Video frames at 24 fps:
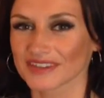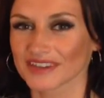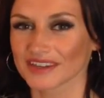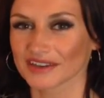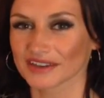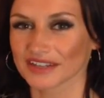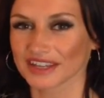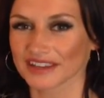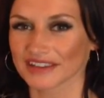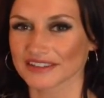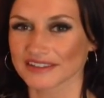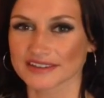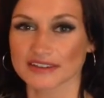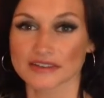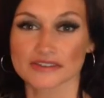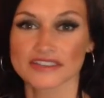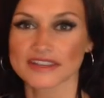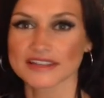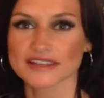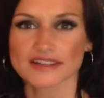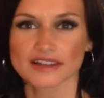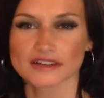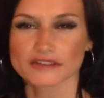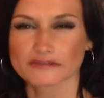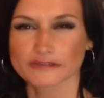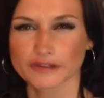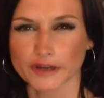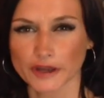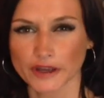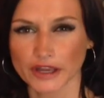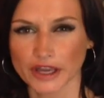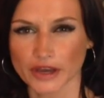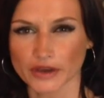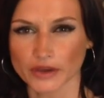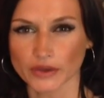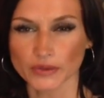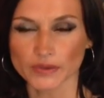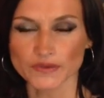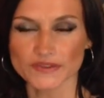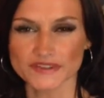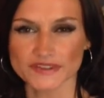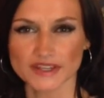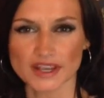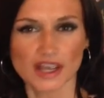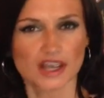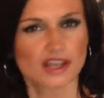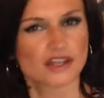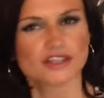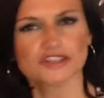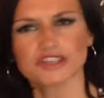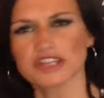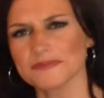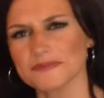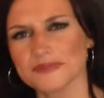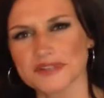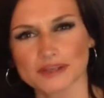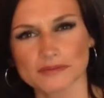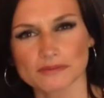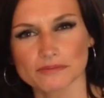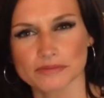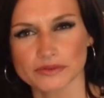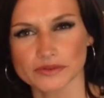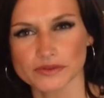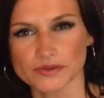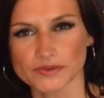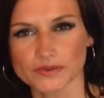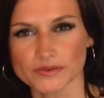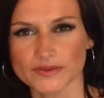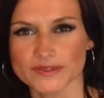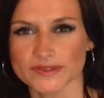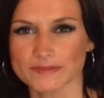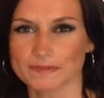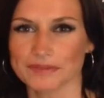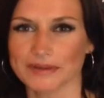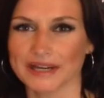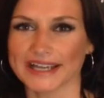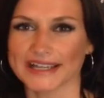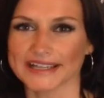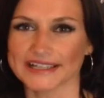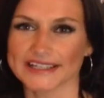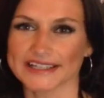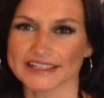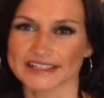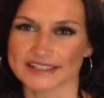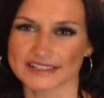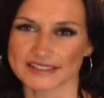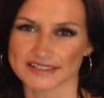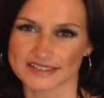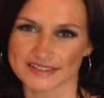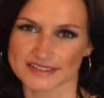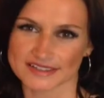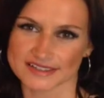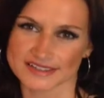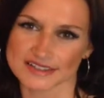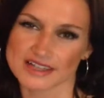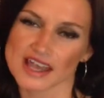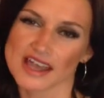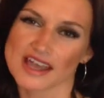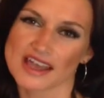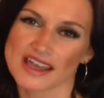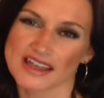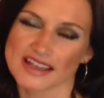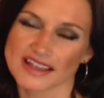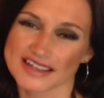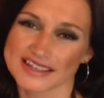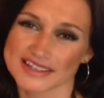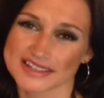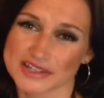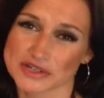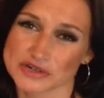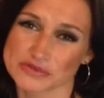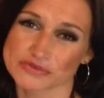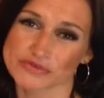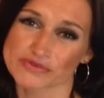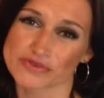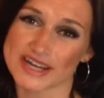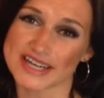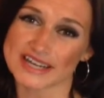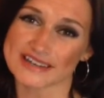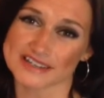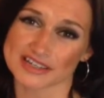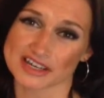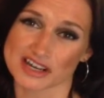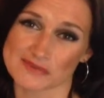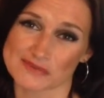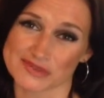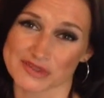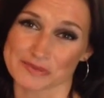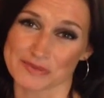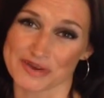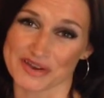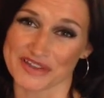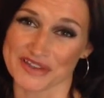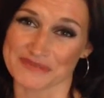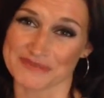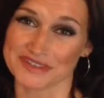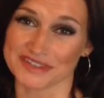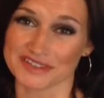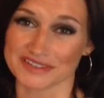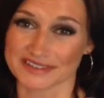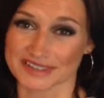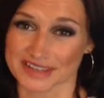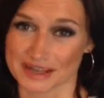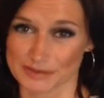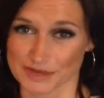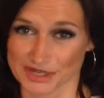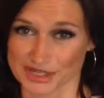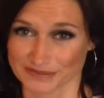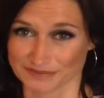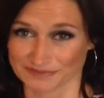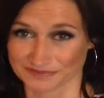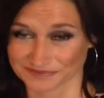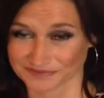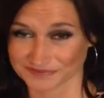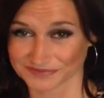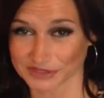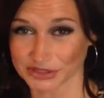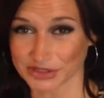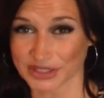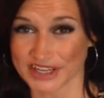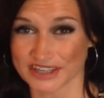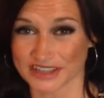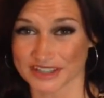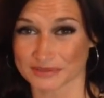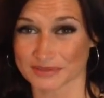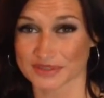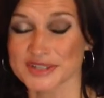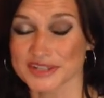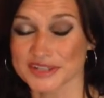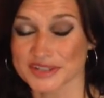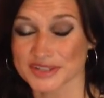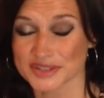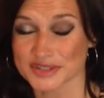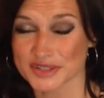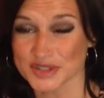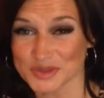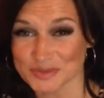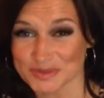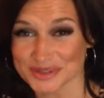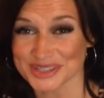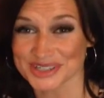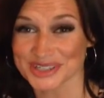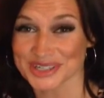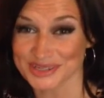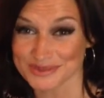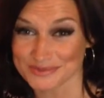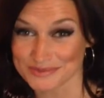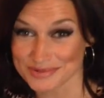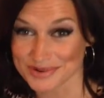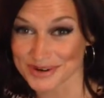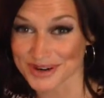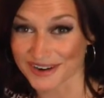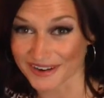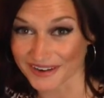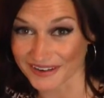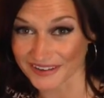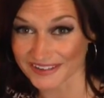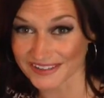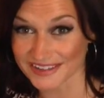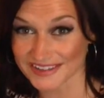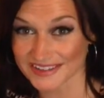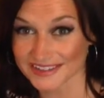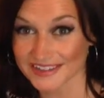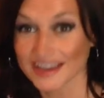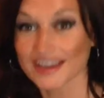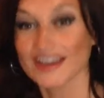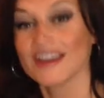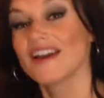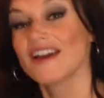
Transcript: Okay, so things like fur coats, sheepskin boots, blankets. It's a great time to buy them in the summer. You get them at a super cheap price,